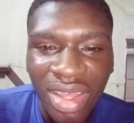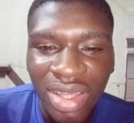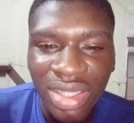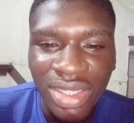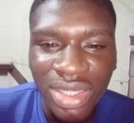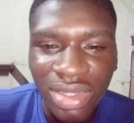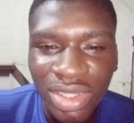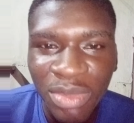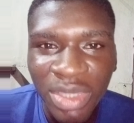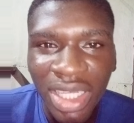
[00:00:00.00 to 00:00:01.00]
So to be
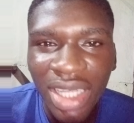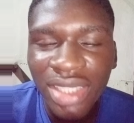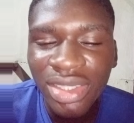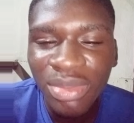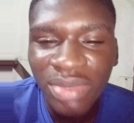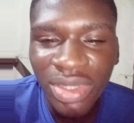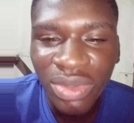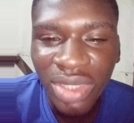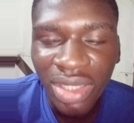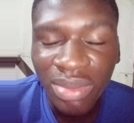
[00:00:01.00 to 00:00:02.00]
nice, hopefully we
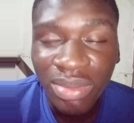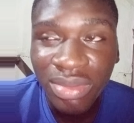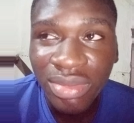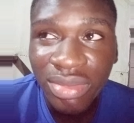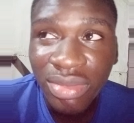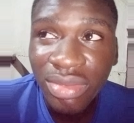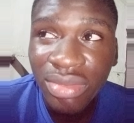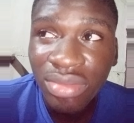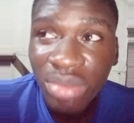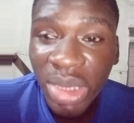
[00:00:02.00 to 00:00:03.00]
can
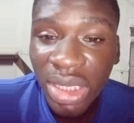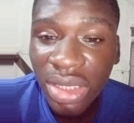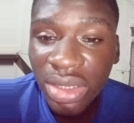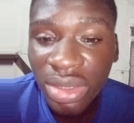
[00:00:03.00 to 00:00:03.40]
meet,